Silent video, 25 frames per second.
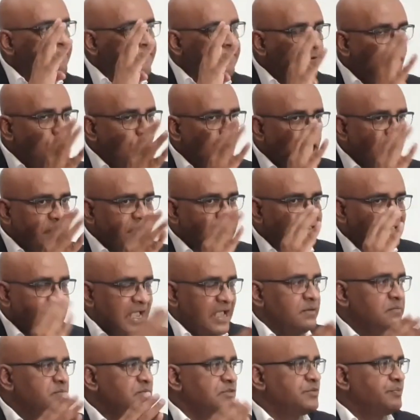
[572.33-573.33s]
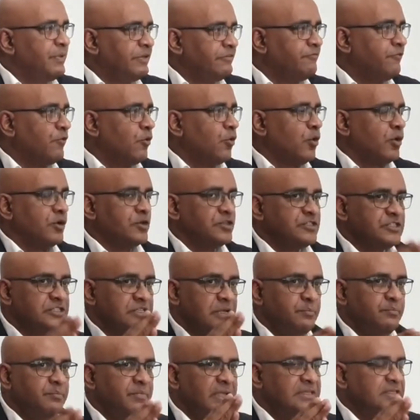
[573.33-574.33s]
4 times before
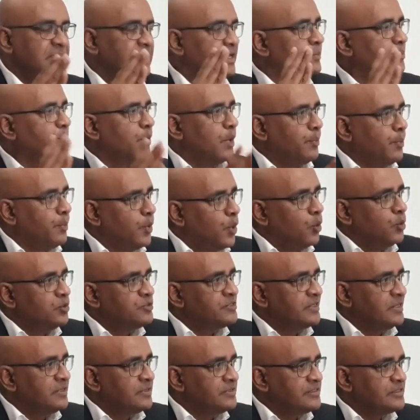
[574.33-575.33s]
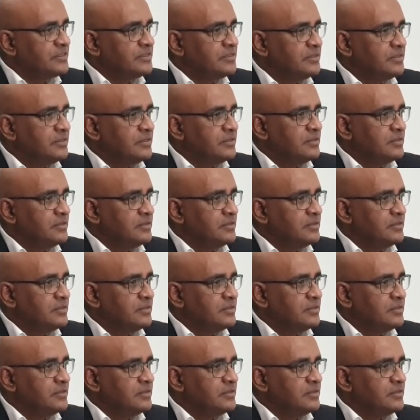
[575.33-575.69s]
submitted proposals.